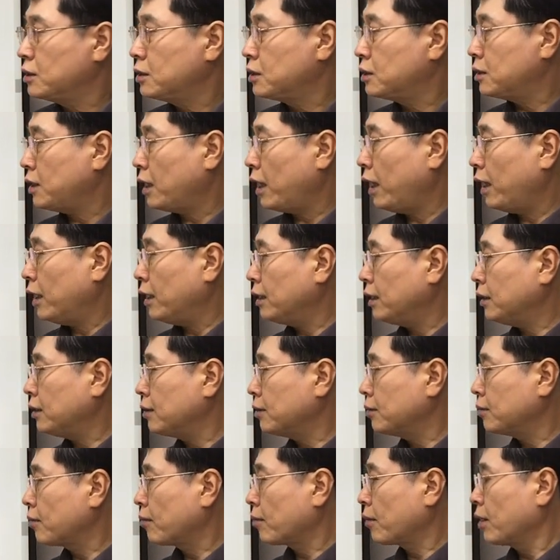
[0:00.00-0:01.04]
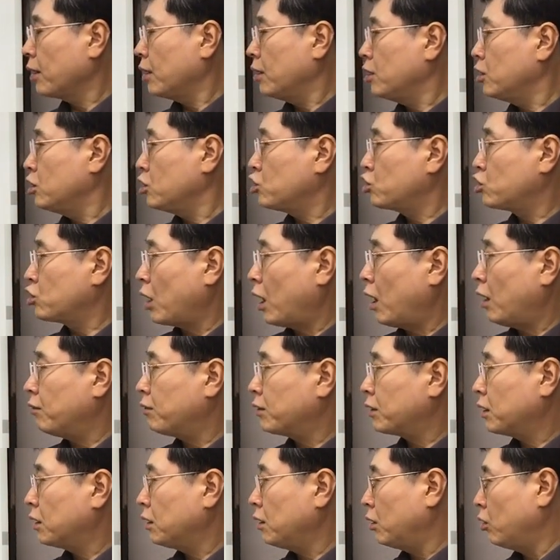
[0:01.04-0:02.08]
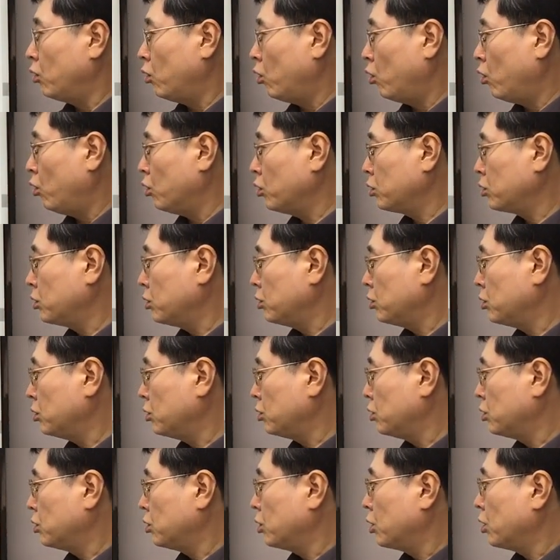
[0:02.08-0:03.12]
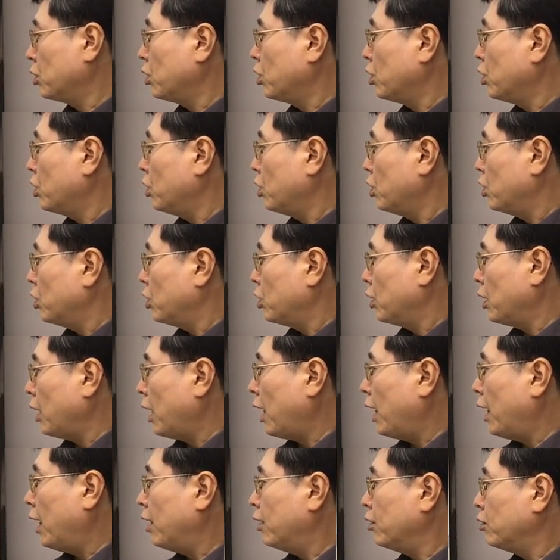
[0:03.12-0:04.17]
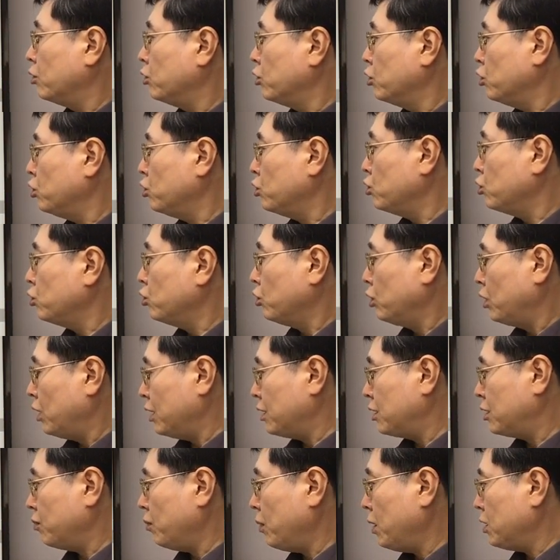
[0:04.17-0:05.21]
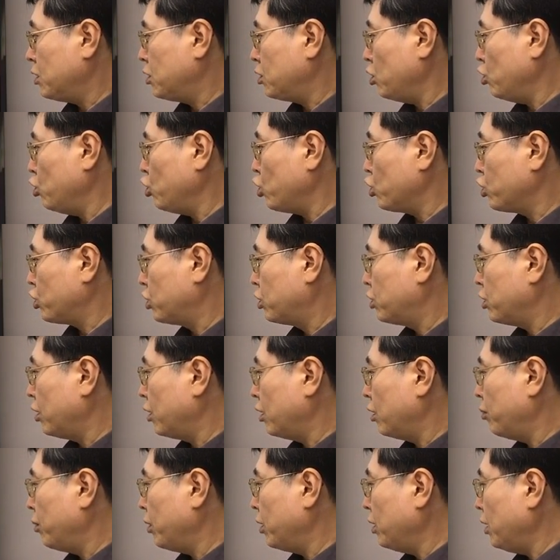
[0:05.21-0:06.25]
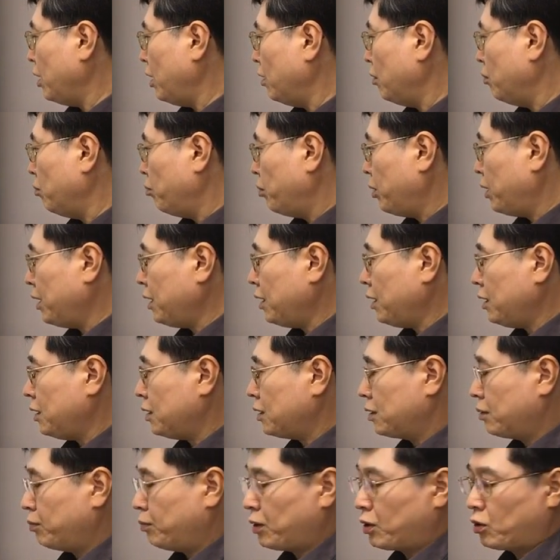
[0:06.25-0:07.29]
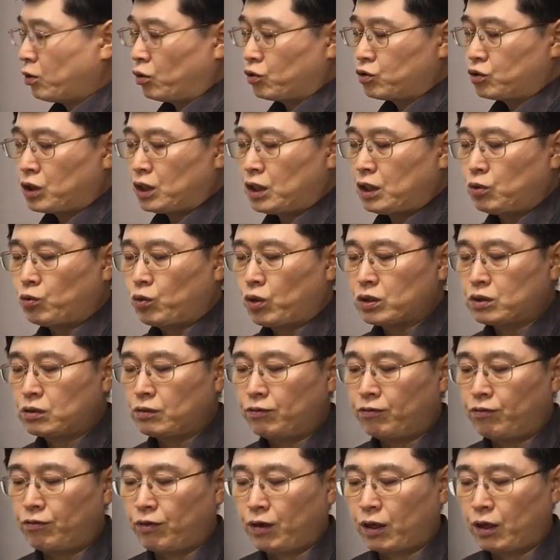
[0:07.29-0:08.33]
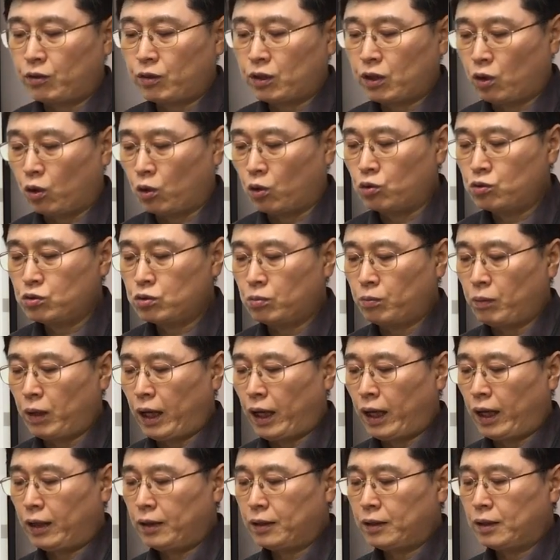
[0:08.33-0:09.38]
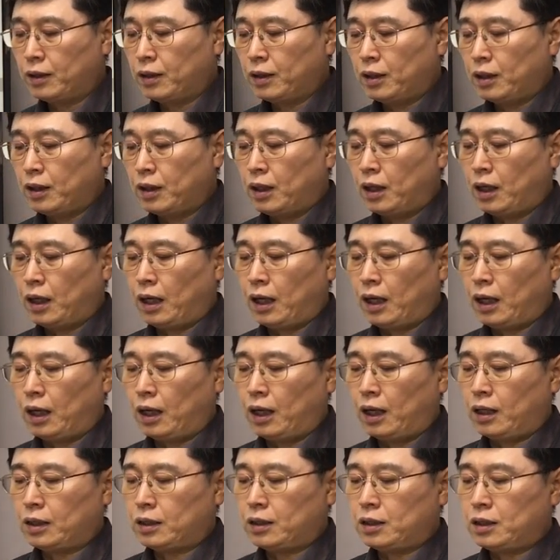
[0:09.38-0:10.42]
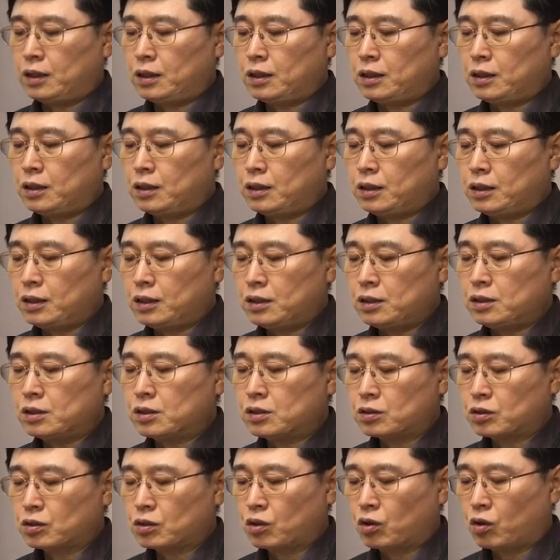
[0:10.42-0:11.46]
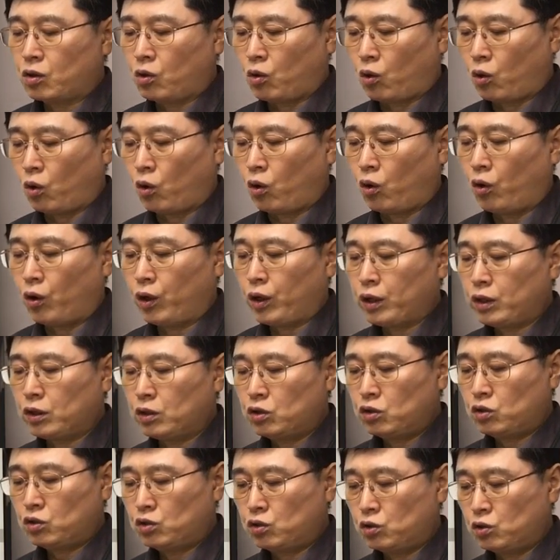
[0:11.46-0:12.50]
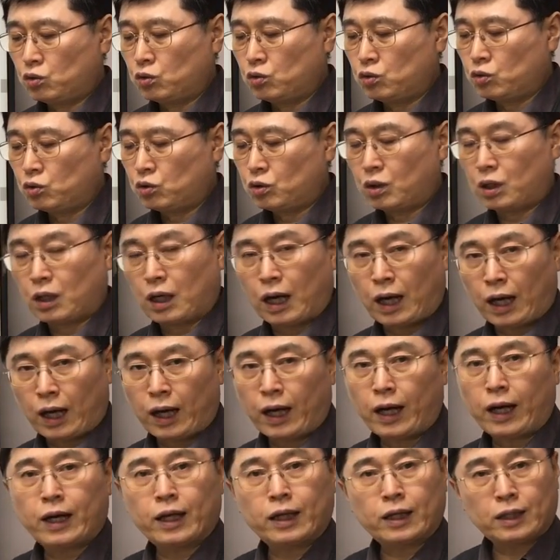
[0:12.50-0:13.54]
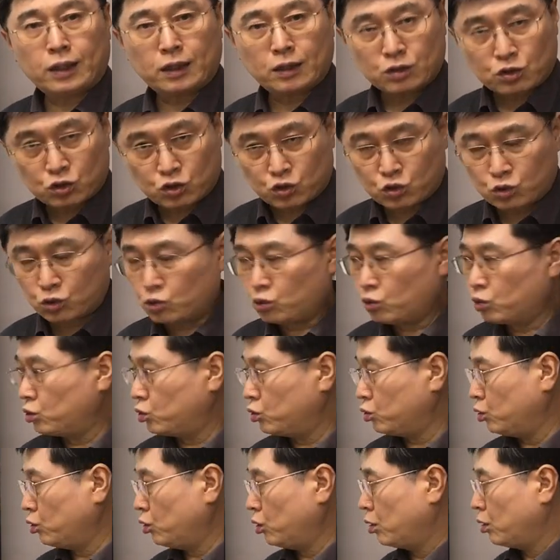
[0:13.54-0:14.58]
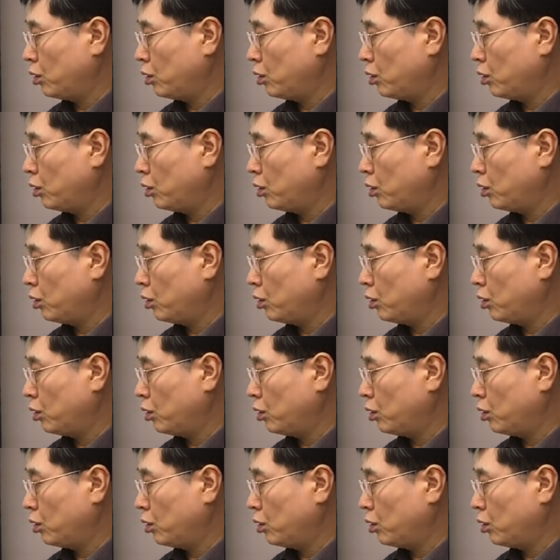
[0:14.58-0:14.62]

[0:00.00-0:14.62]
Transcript: saying, Sovereign Lord, now you dismiss your servant in peace, because he was a very old man. Uh, he is going to die soon,